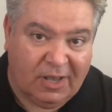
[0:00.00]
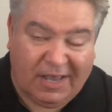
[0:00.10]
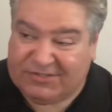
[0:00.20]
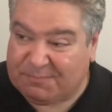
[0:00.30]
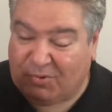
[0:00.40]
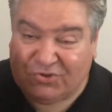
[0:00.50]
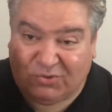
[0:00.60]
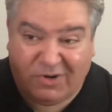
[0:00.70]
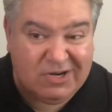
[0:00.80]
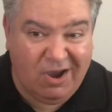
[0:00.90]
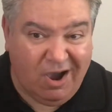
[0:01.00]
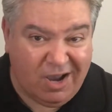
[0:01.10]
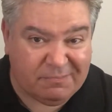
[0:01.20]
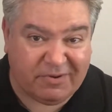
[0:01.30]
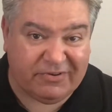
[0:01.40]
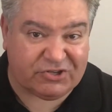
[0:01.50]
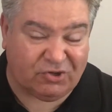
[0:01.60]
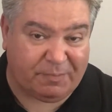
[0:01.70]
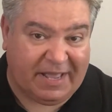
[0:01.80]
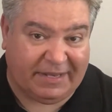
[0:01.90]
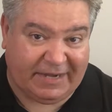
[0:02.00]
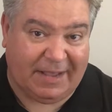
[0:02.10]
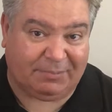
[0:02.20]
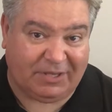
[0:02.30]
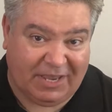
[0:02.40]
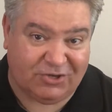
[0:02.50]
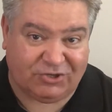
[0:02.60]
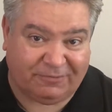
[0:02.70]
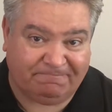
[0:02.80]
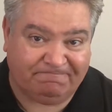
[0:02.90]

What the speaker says: as opposed to a non-provisional patent application?